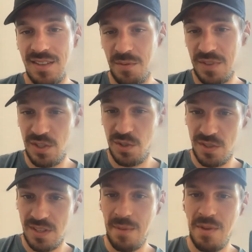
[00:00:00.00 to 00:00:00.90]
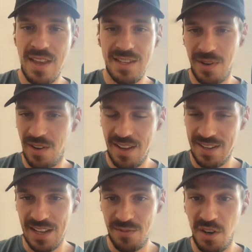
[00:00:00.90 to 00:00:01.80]
some of the issues that MEV has, but
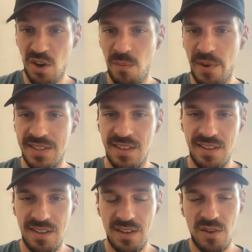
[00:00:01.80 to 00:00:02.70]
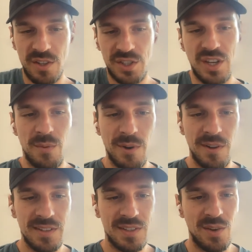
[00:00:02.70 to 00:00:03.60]
it gets very complex in the cross-chain
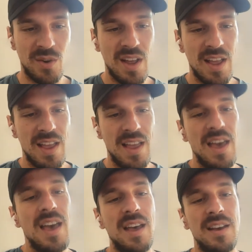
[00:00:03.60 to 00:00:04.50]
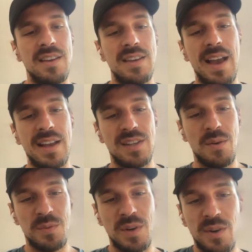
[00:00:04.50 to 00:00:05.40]
world. So yeah, I guess
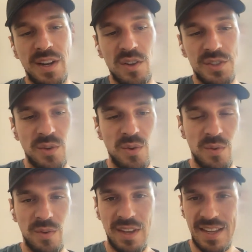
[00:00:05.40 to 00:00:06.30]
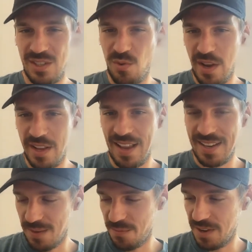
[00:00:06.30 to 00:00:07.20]
I was wondering also, is Squid
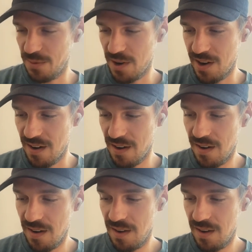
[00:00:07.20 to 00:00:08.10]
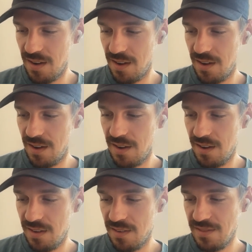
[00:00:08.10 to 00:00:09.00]
like something where
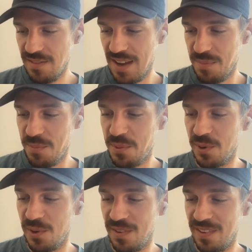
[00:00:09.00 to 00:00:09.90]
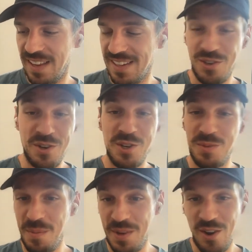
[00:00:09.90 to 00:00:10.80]
people like
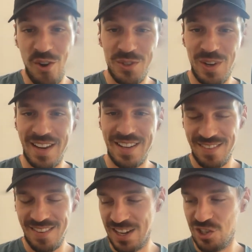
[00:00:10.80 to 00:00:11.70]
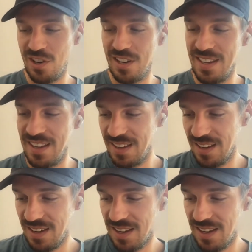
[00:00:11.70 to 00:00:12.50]
searchers maybe go to like actually